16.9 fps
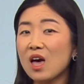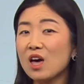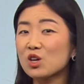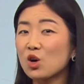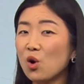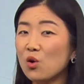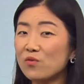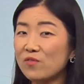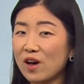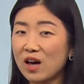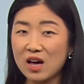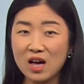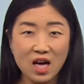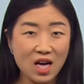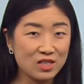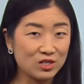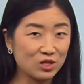GoFA,
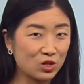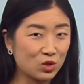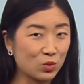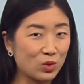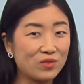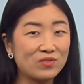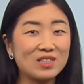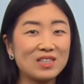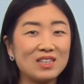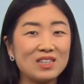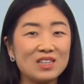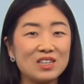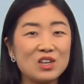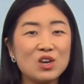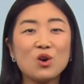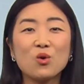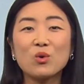and SWIFTI,
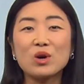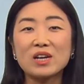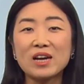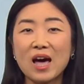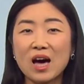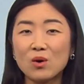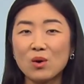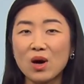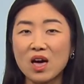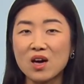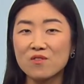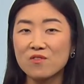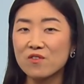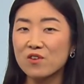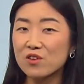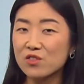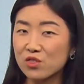we now have
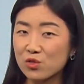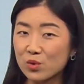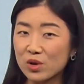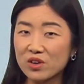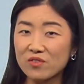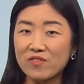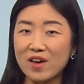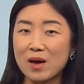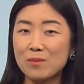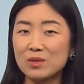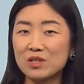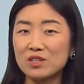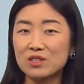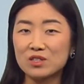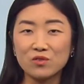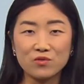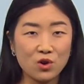three families
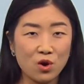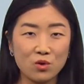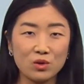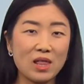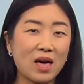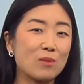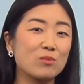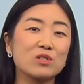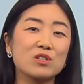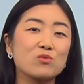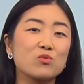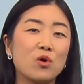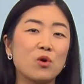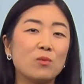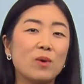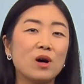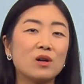of collaborative
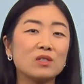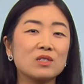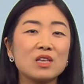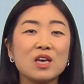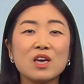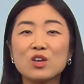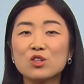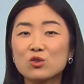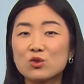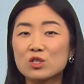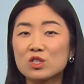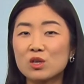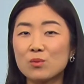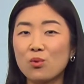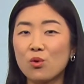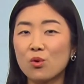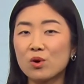robots to
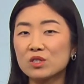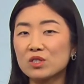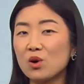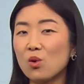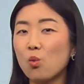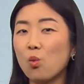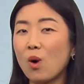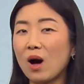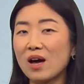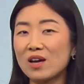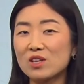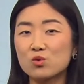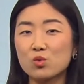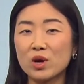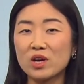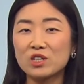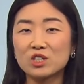support a wide
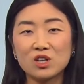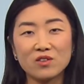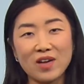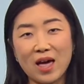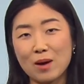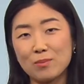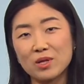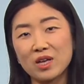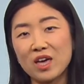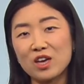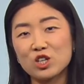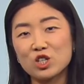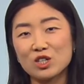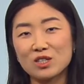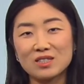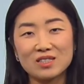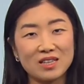range of
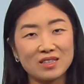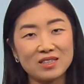applications and